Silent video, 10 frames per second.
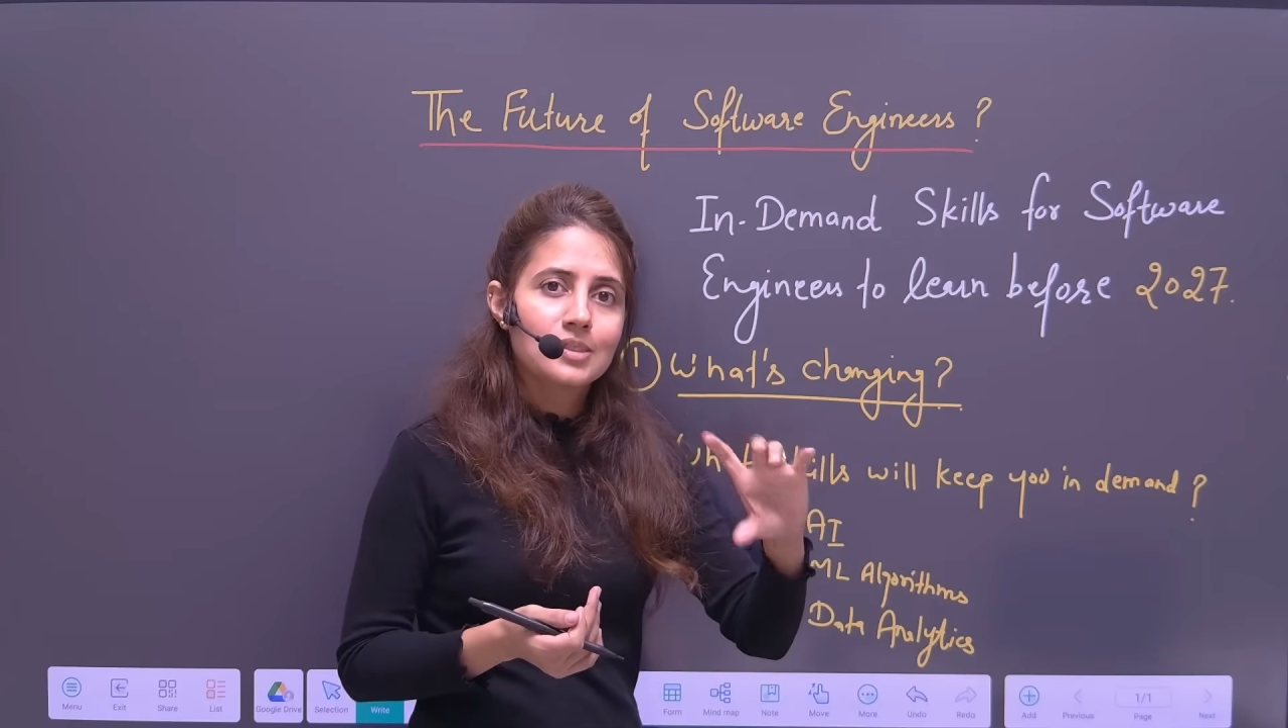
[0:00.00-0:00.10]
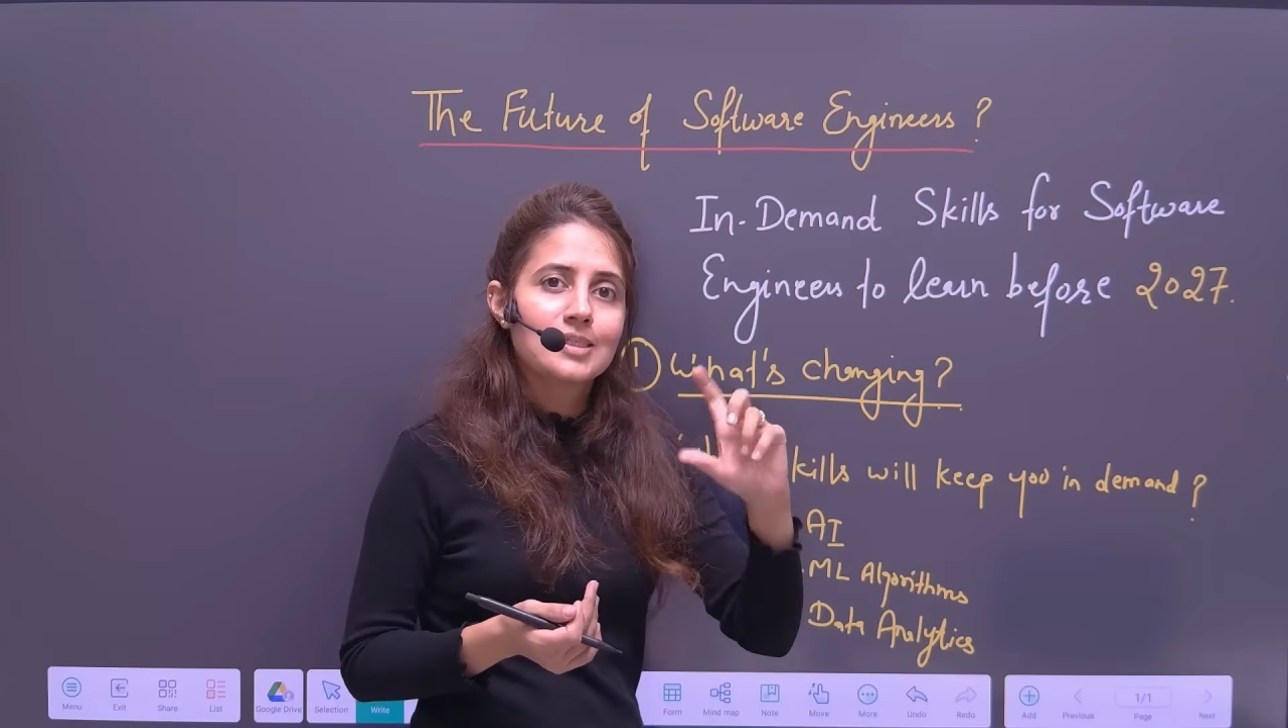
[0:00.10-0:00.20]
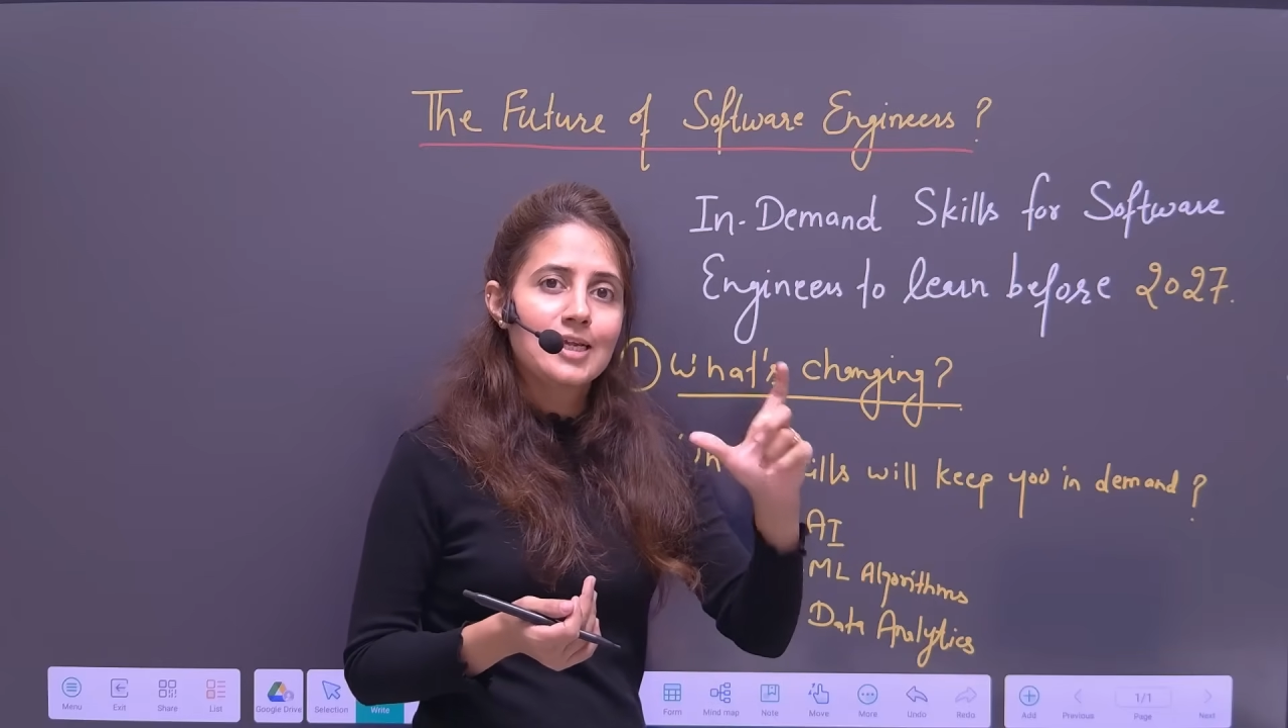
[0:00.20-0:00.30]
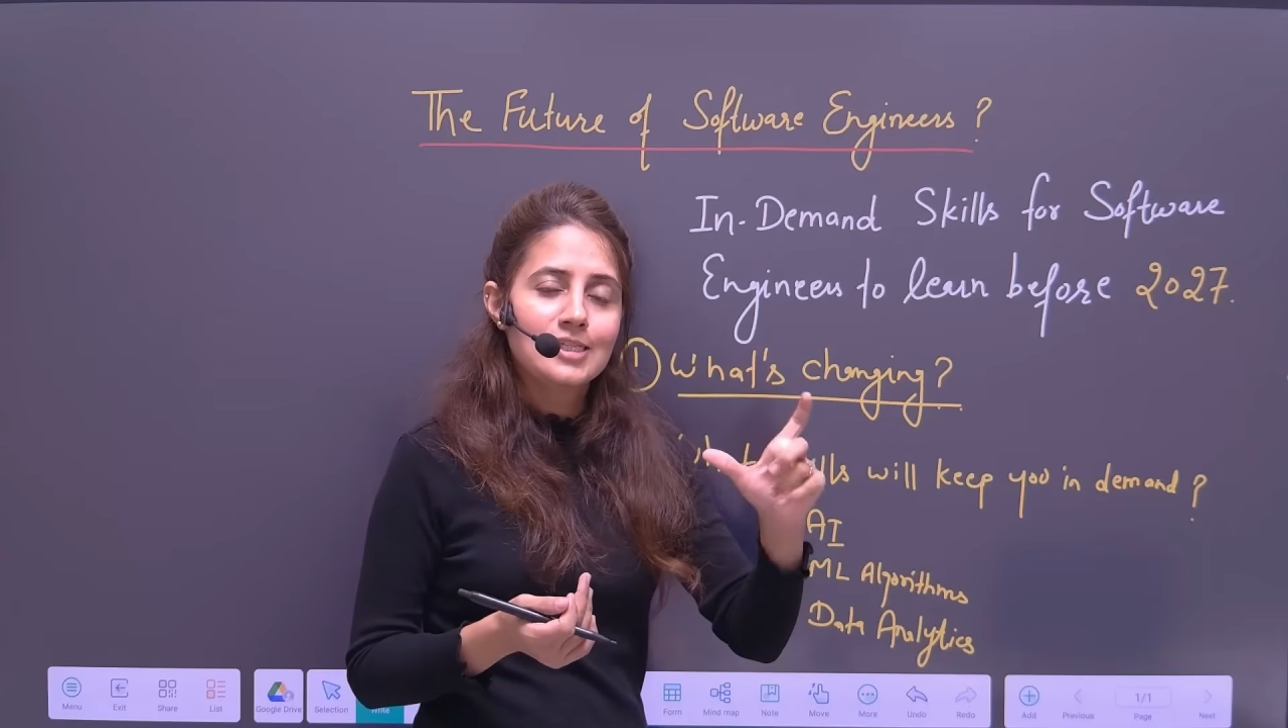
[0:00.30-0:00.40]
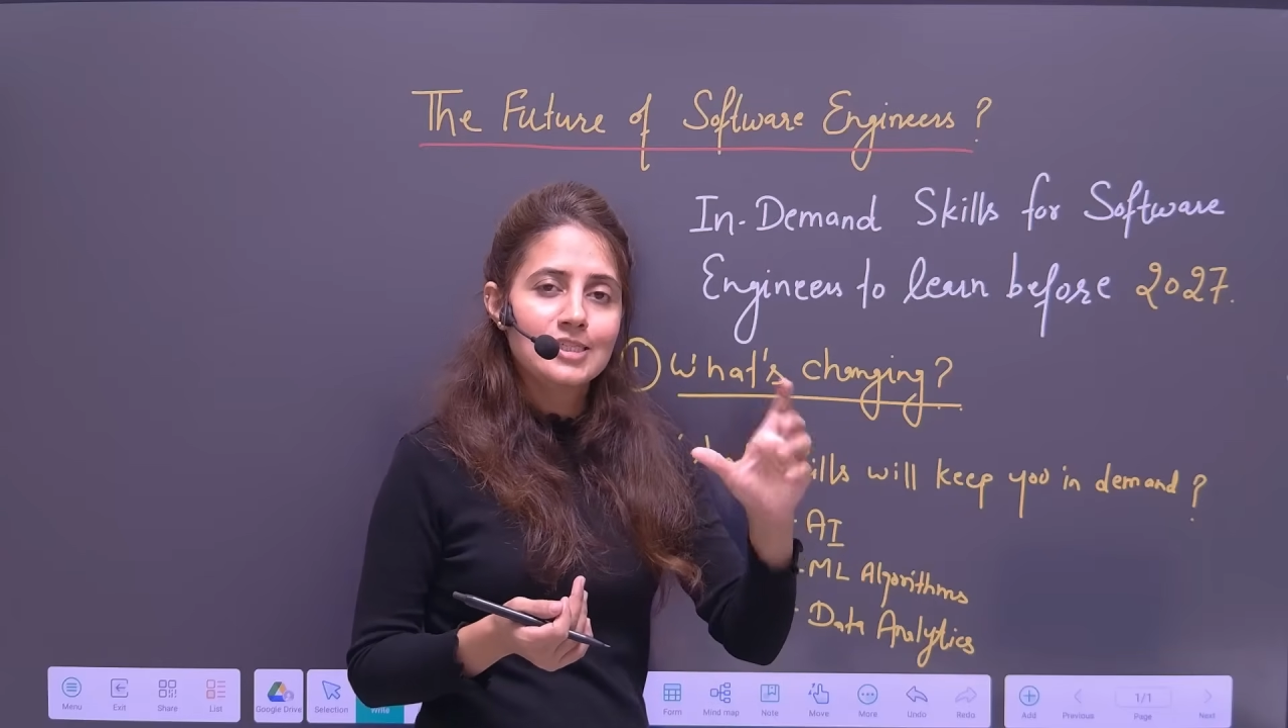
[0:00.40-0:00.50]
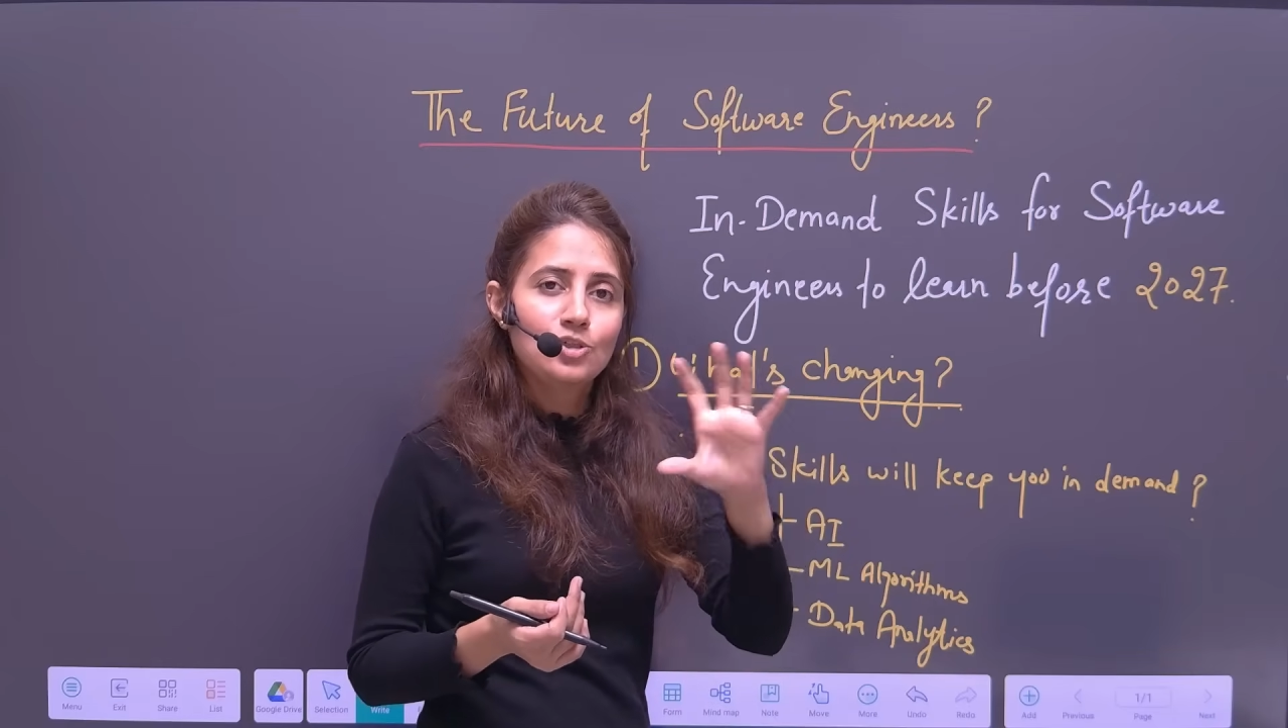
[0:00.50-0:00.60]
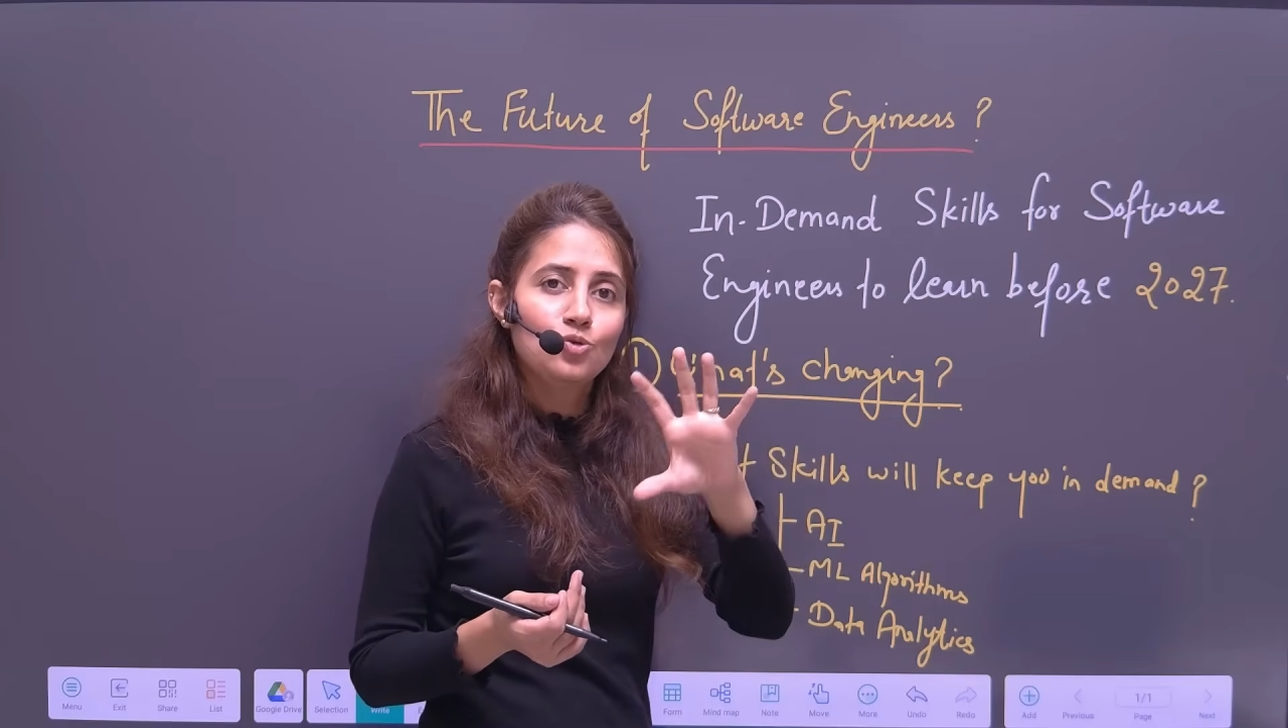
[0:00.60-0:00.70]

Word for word: skills